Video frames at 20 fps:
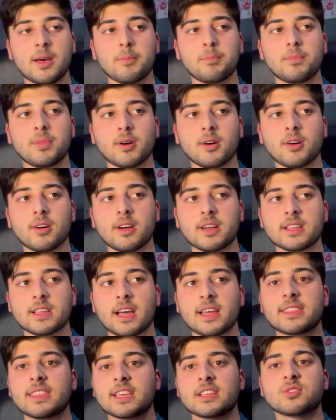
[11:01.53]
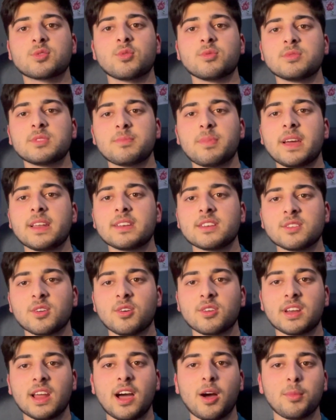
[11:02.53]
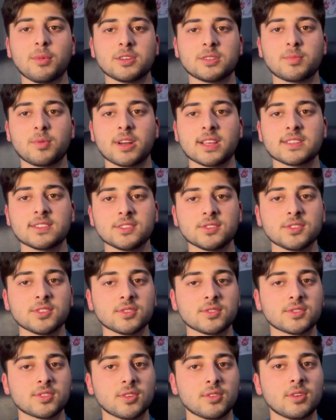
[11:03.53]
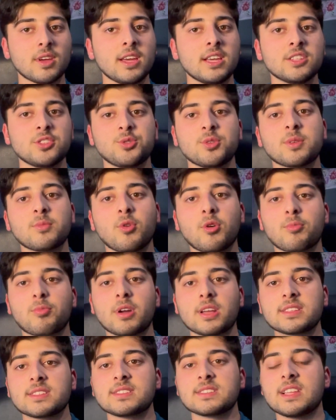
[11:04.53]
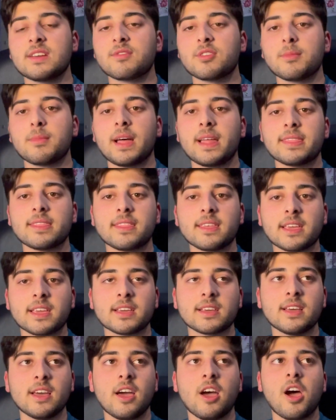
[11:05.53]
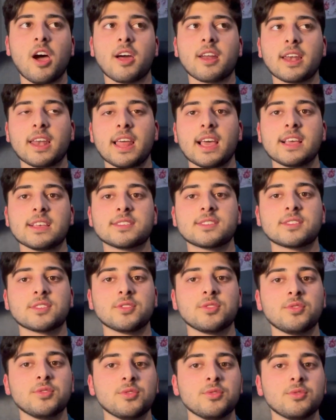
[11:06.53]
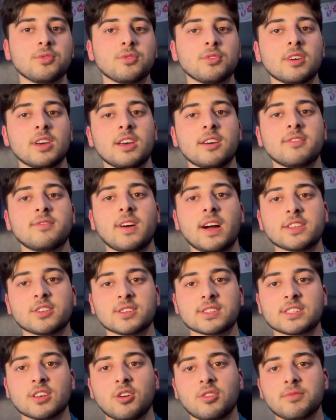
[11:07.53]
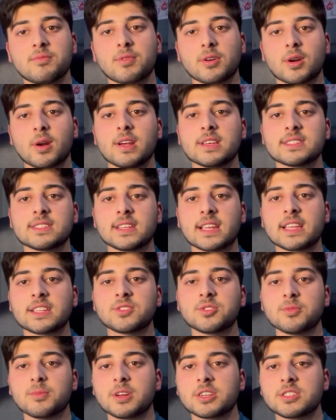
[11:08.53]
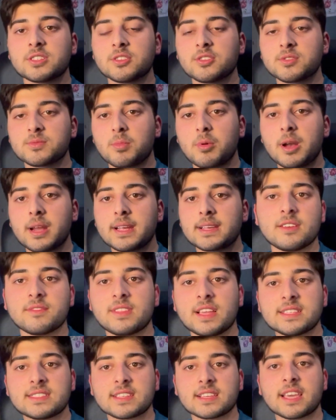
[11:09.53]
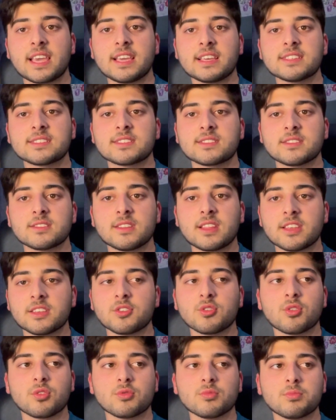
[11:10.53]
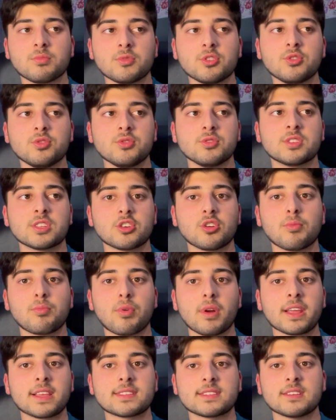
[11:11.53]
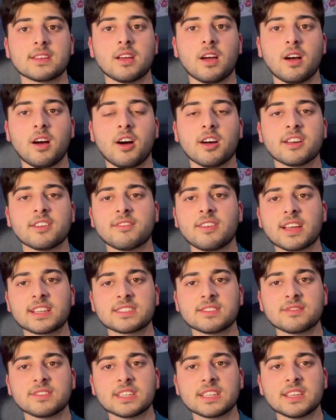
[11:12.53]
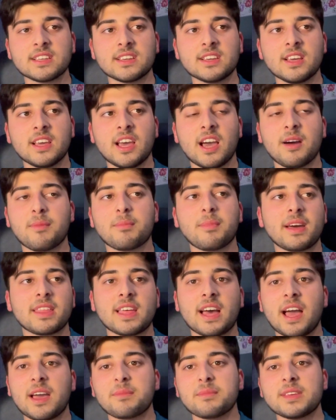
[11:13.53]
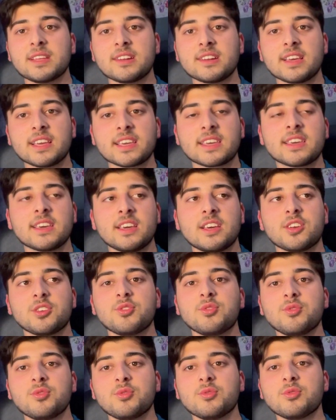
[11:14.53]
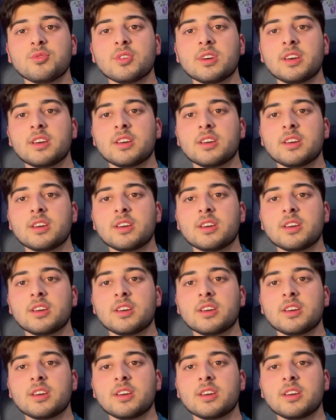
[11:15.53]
But I think it's all dependent on how much breaks you do. So doing more breaks is never a bad thing, unless you find yourself procrastinating too much in those breaks. If that's the case, that you're using your breaks ineffectively, and by that I mean like you